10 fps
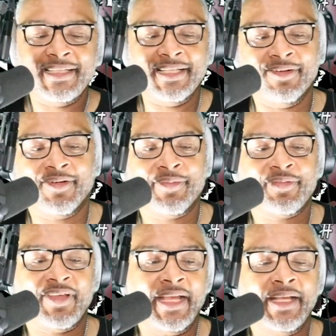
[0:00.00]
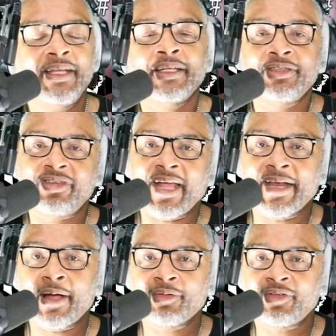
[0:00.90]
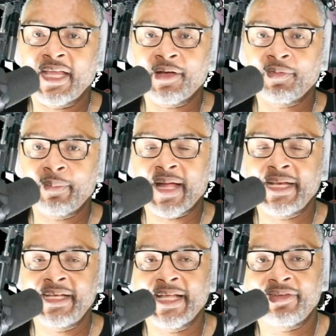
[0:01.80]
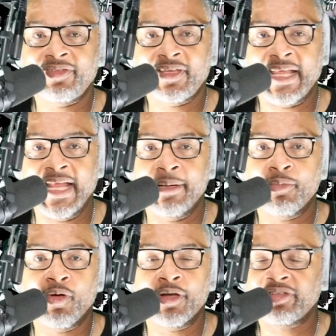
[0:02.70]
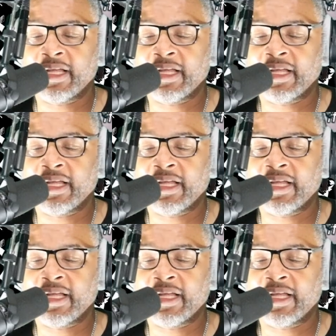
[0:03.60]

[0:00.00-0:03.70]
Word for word: You know what I'm saying? Shout out to everybody that came on.